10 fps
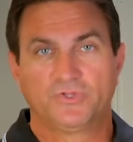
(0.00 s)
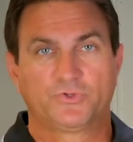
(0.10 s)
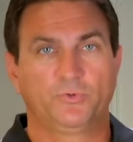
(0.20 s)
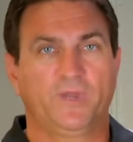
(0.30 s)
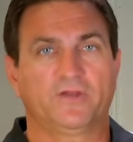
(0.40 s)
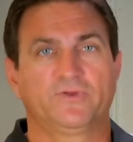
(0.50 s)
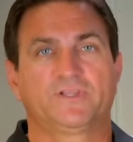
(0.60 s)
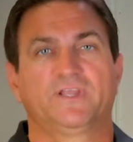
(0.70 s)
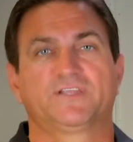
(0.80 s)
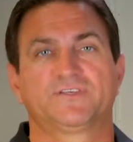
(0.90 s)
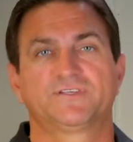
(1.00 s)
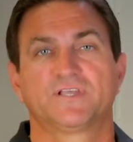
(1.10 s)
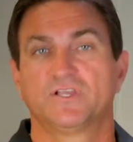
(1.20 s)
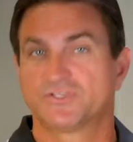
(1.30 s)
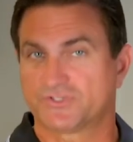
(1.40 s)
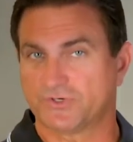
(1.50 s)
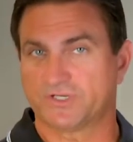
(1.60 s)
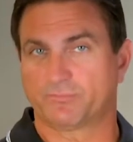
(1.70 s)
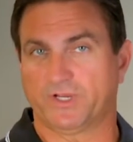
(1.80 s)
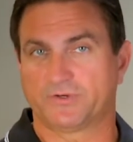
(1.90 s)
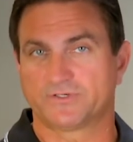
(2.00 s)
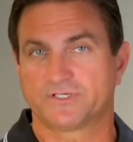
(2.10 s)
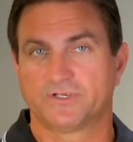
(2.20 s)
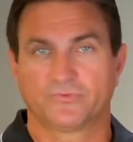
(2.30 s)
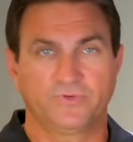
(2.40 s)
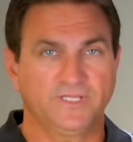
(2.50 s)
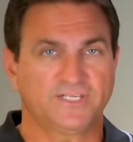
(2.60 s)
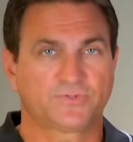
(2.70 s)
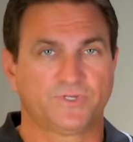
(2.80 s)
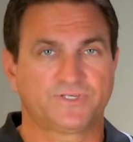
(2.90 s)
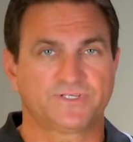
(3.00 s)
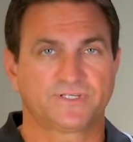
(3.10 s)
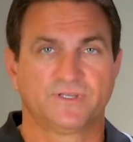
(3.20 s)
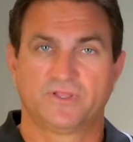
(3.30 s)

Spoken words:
tool battery connections, circuit breakers, relay switches,